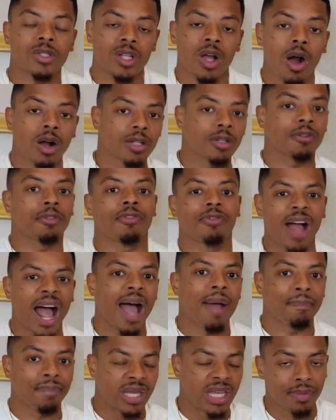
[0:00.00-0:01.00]
Talk to
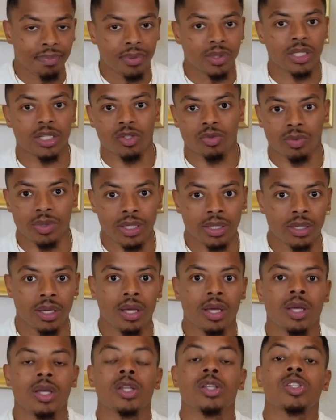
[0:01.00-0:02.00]
5 people this
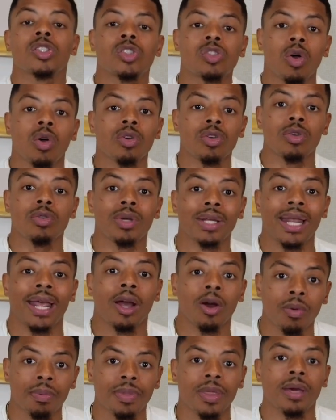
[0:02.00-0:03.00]
week so you can
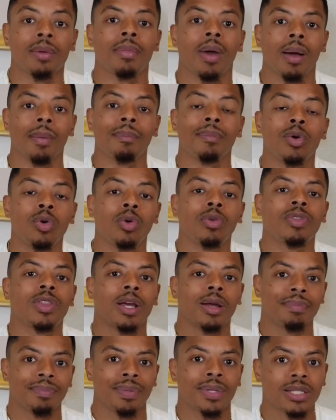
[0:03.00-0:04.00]
help them move
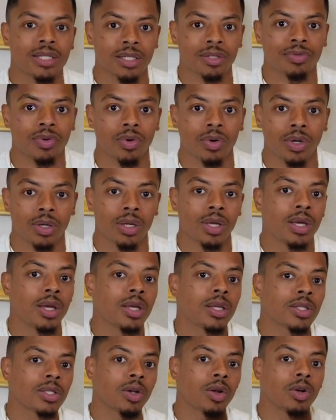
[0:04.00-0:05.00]
their business forward.
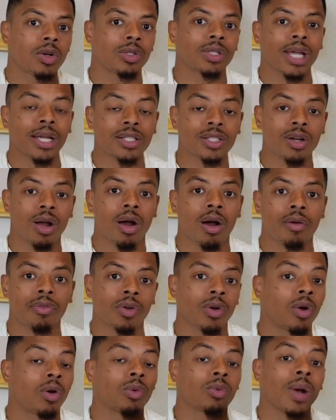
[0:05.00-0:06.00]
So create your
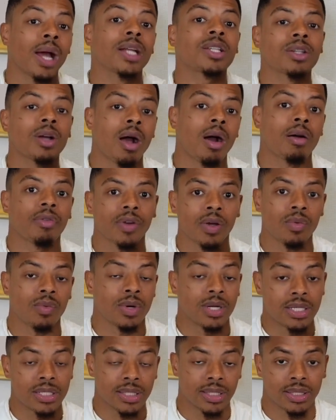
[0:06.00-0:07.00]
offer or write your offer in
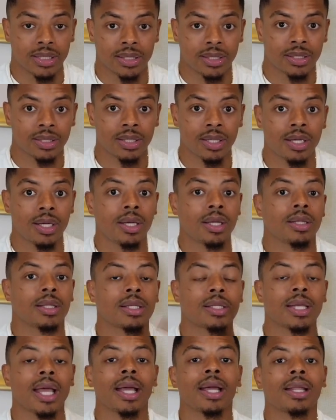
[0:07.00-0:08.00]
one sentence.
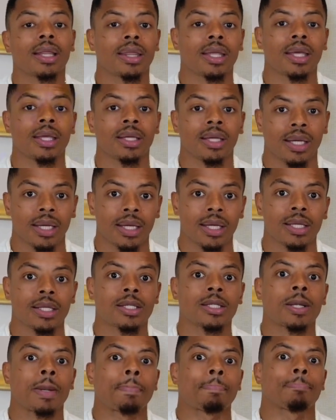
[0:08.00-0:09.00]
The second thing
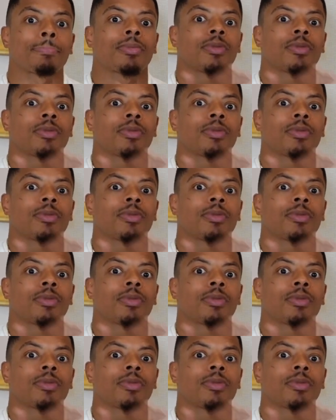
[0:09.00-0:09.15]
is